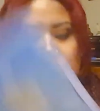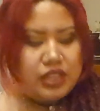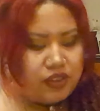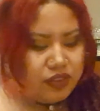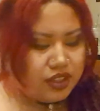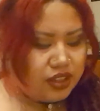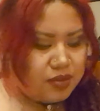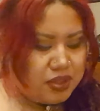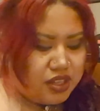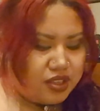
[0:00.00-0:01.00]
I feel like I'm
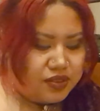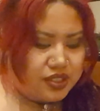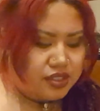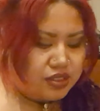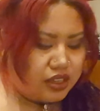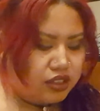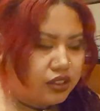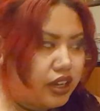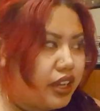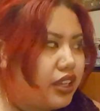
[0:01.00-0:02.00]
going to use this deck a
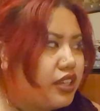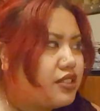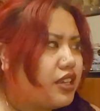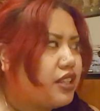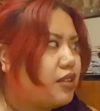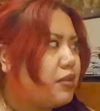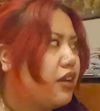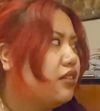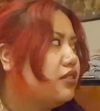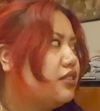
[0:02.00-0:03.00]
lot. I say that
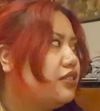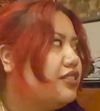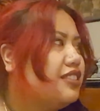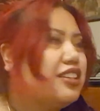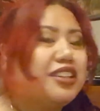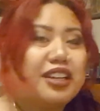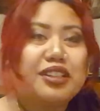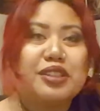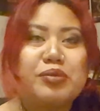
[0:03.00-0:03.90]
about a good